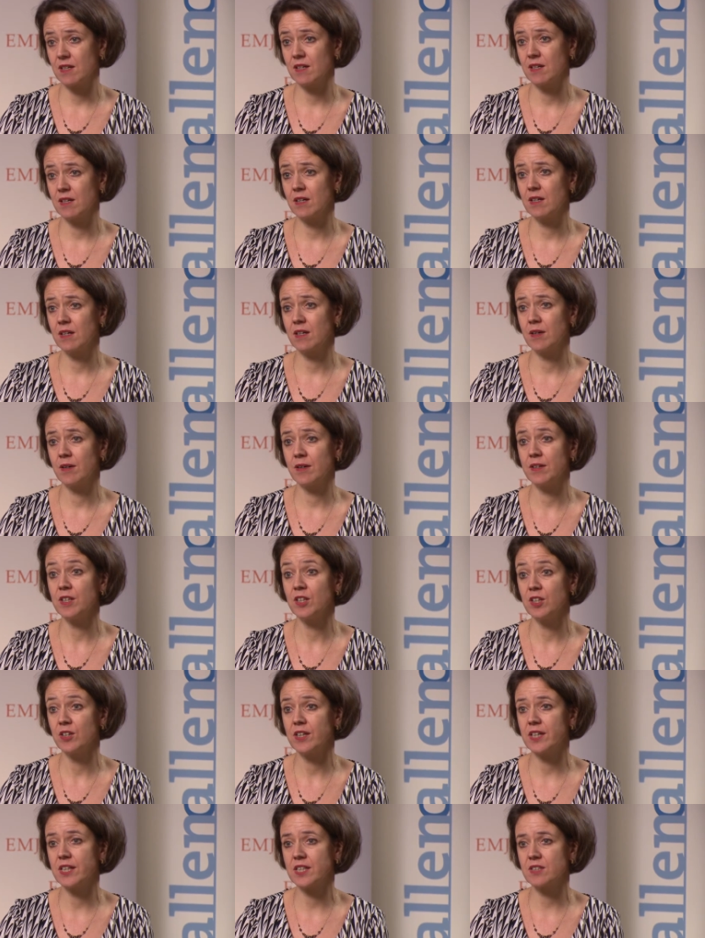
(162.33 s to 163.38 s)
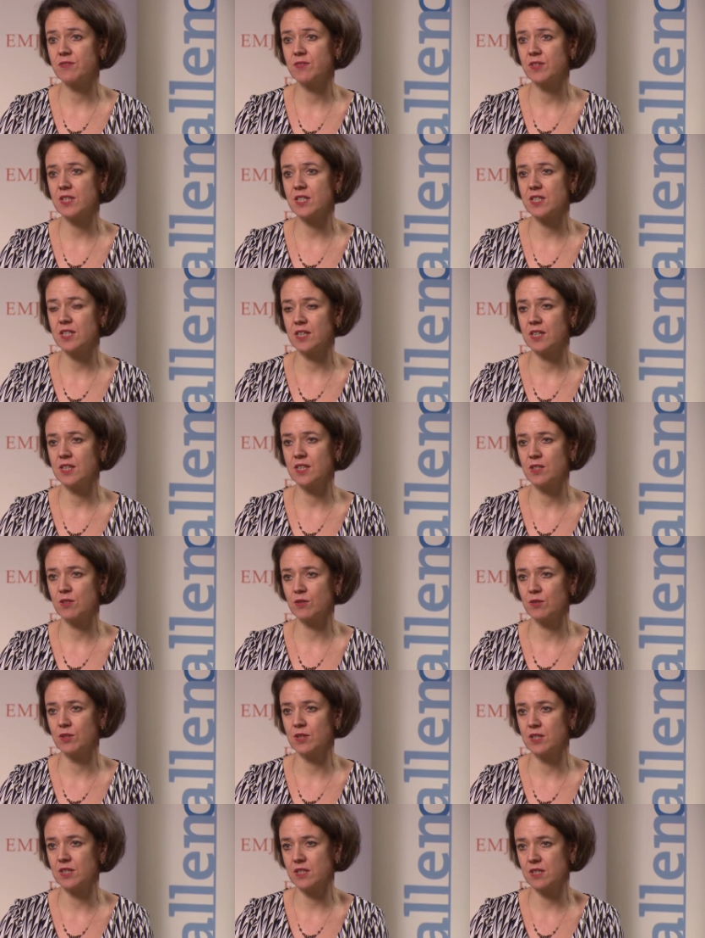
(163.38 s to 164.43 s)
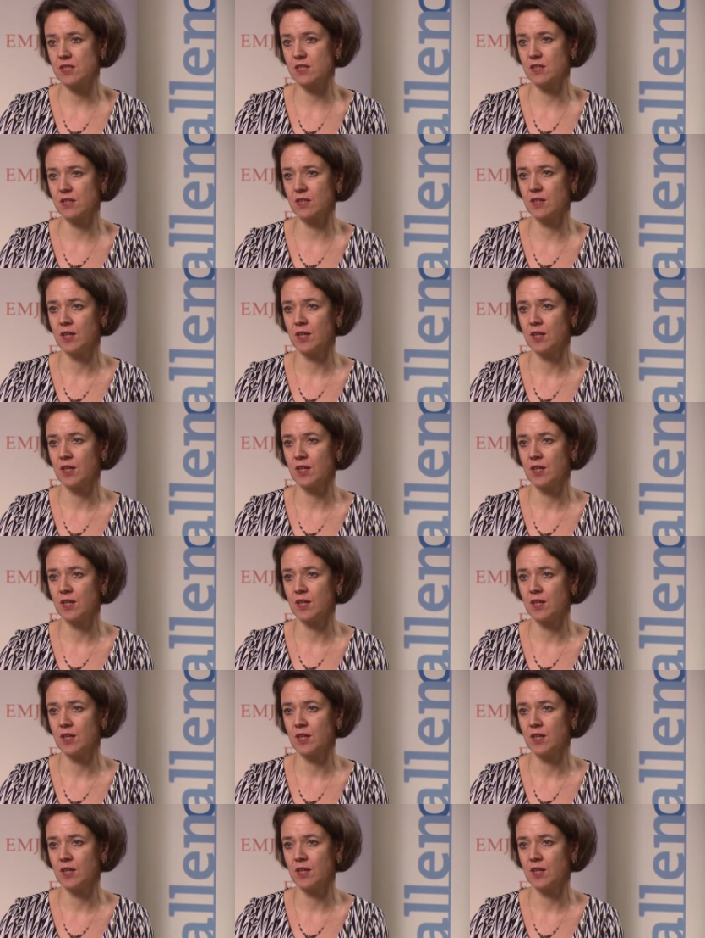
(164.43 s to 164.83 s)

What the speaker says: neoadjuvant study, so it's